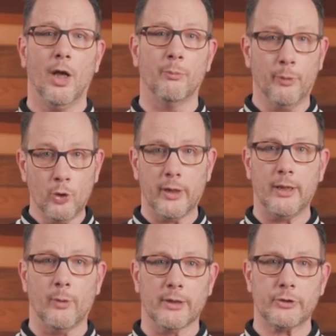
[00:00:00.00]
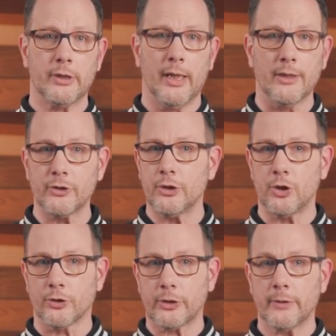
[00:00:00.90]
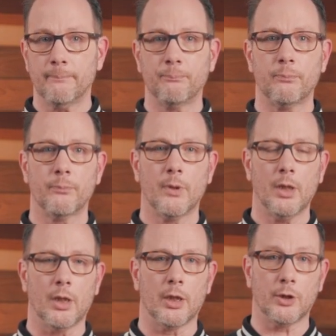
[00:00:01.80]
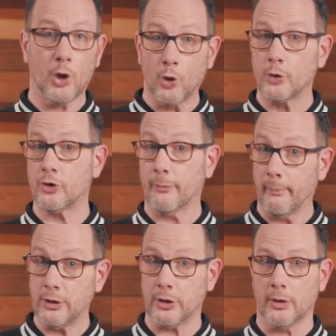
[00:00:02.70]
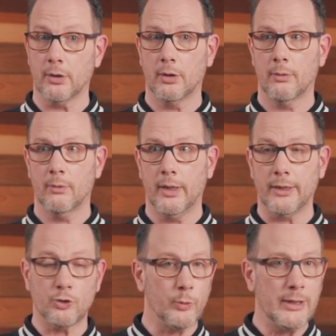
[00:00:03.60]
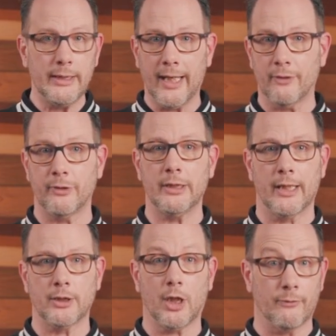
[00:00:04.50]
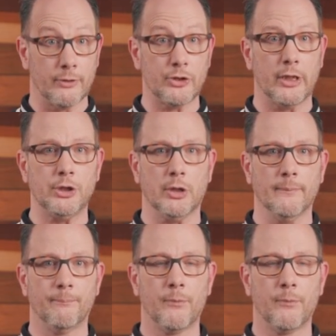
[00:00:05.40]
A pull request isn't just a code submission. It's really having that conversation.